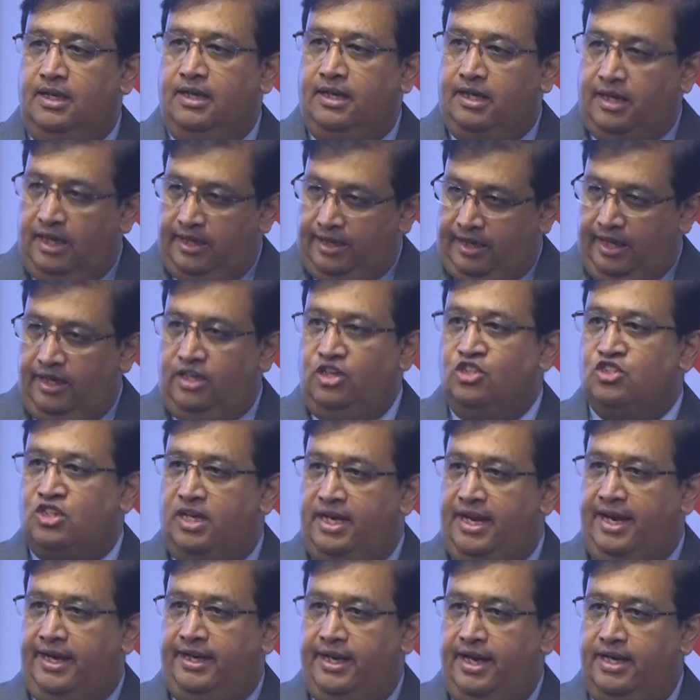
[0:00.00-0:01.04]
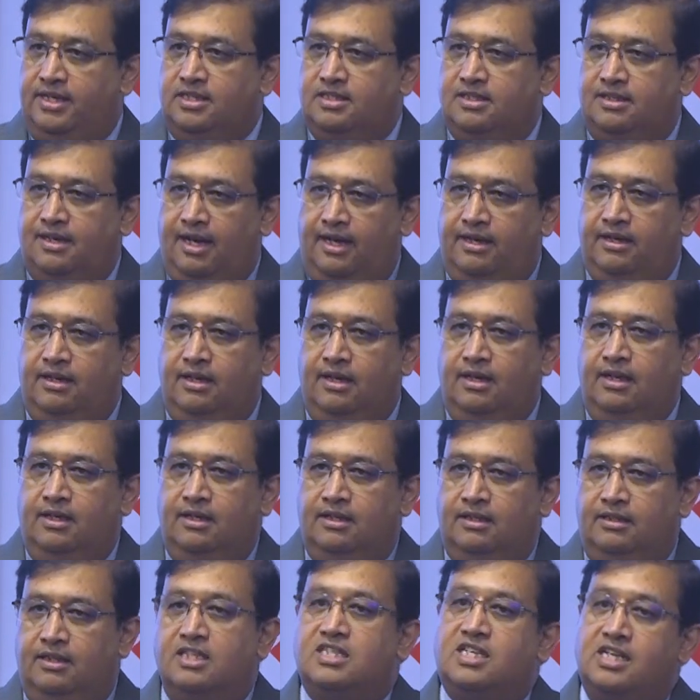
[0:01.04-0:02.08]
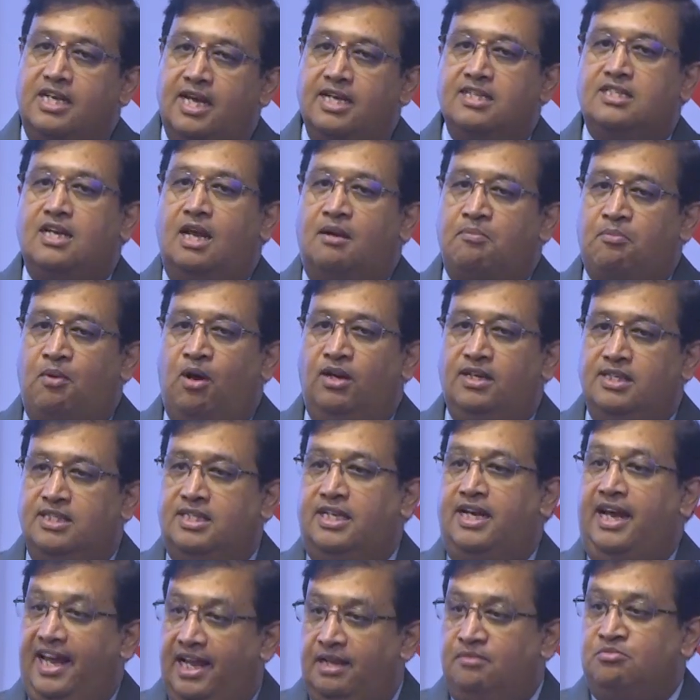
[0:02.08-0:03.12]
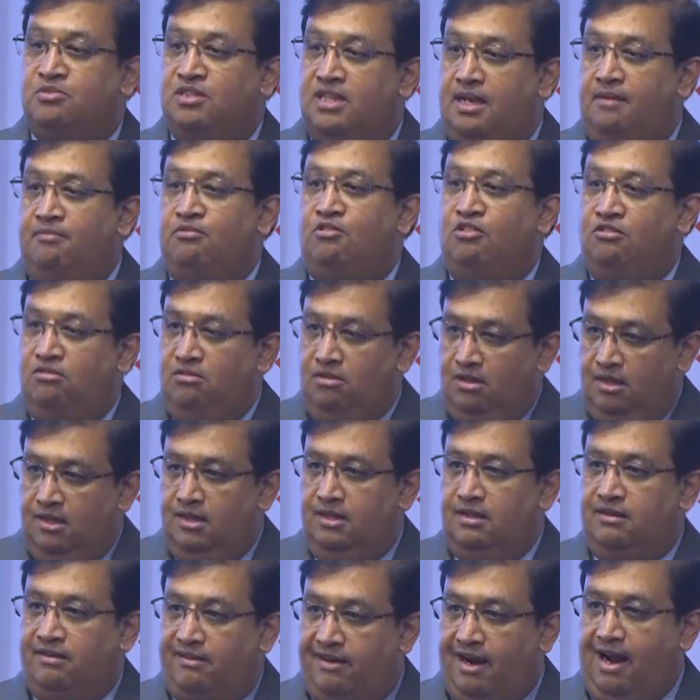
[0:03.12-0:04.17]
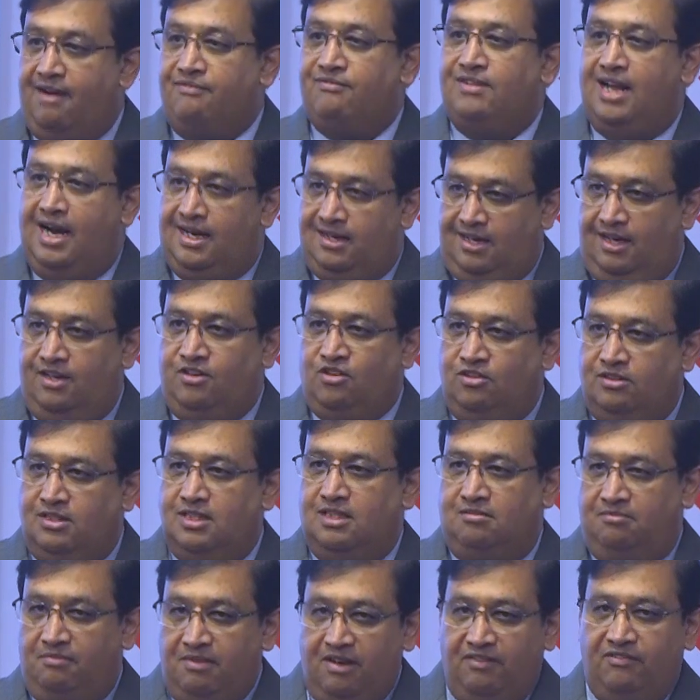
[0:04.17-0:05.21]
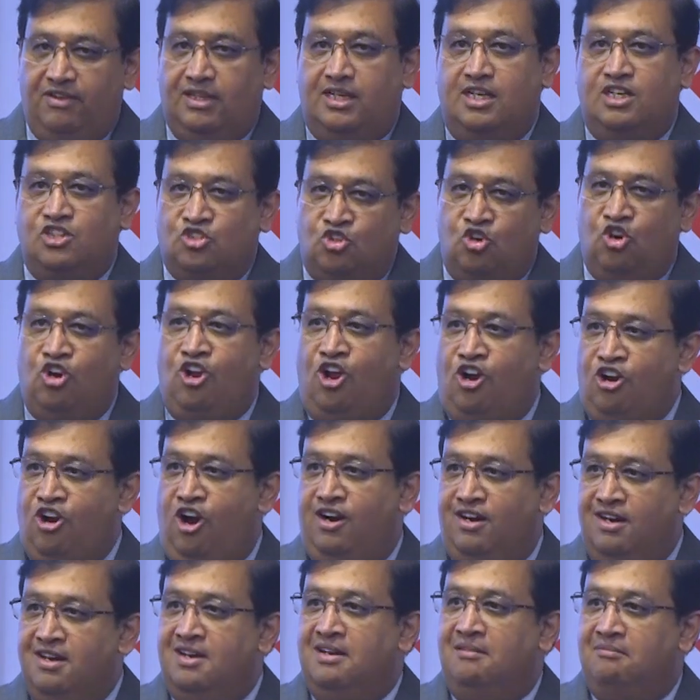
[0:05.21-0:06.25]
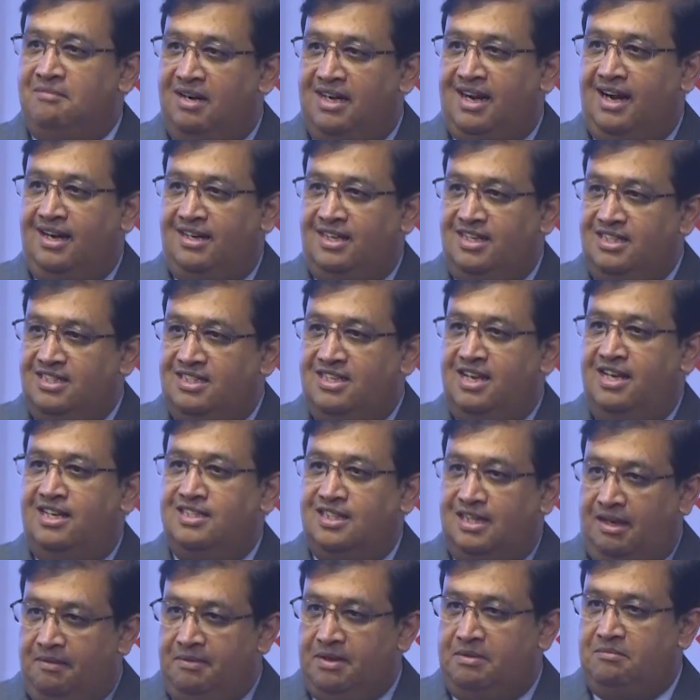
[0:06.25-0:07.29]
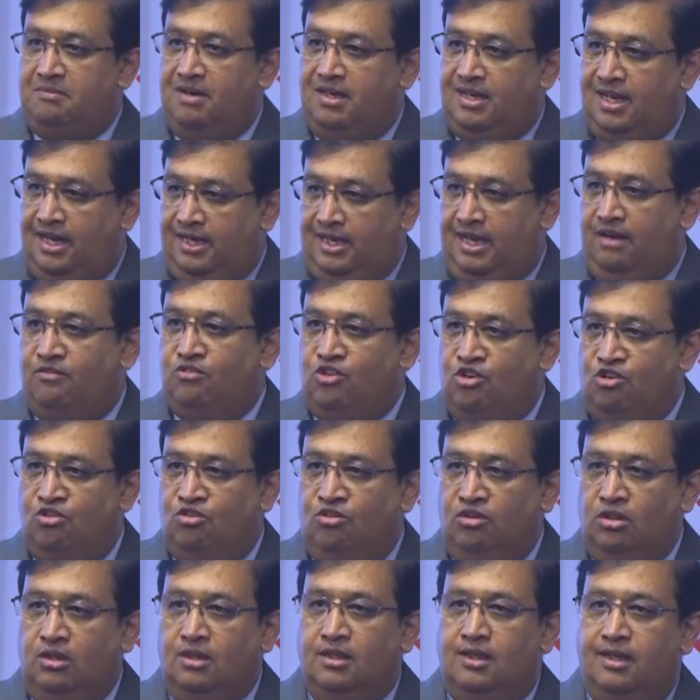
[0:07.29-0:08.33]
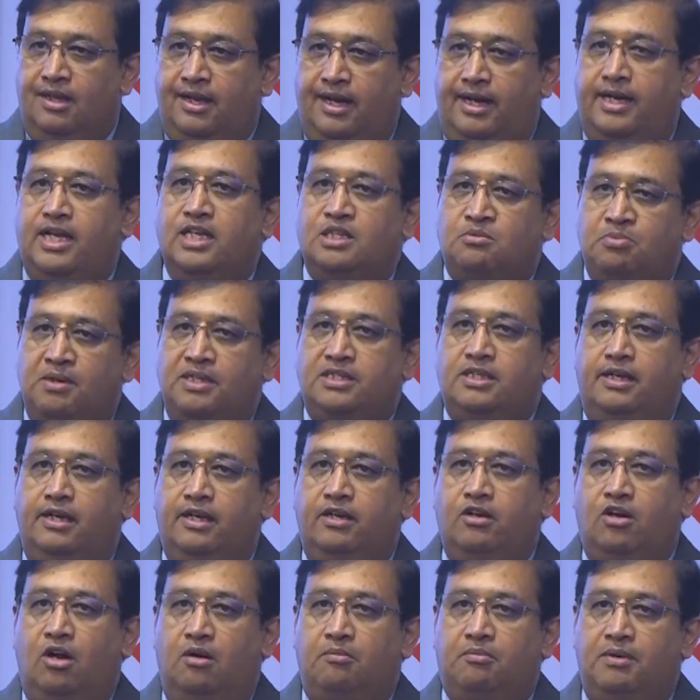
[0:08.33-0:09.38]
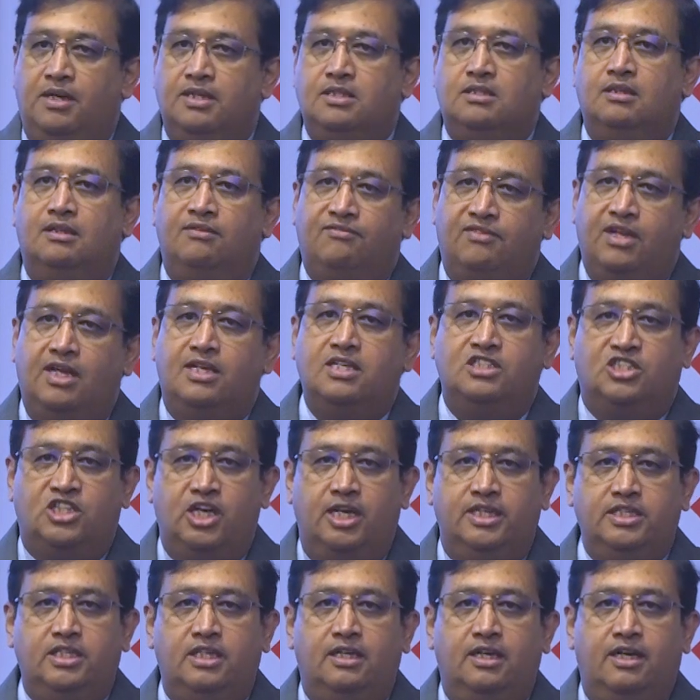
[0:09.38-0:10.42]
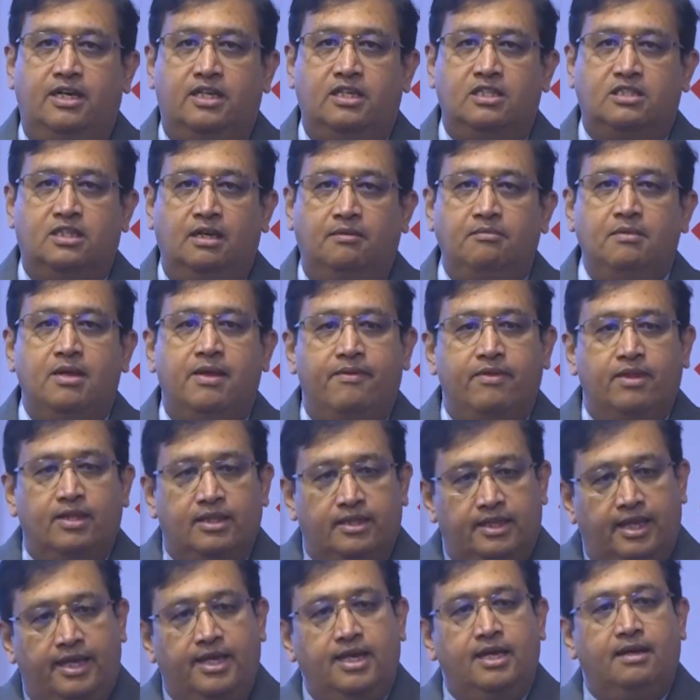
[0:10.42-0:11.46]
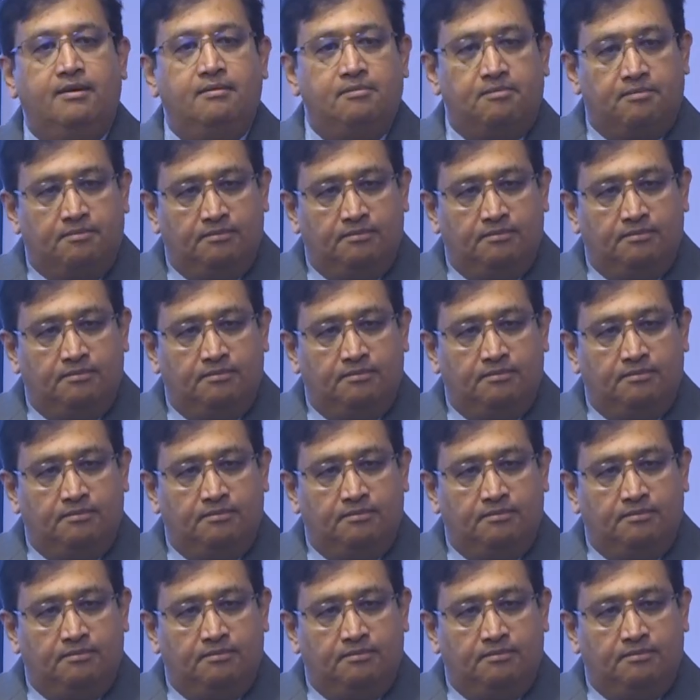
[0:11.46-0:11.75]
continuously engaged, and the CSR policy helps them to trap that into this, whether it's good or not, but at least there is a commitment that they would do. And especially in corporates, if there is a change in leadership, the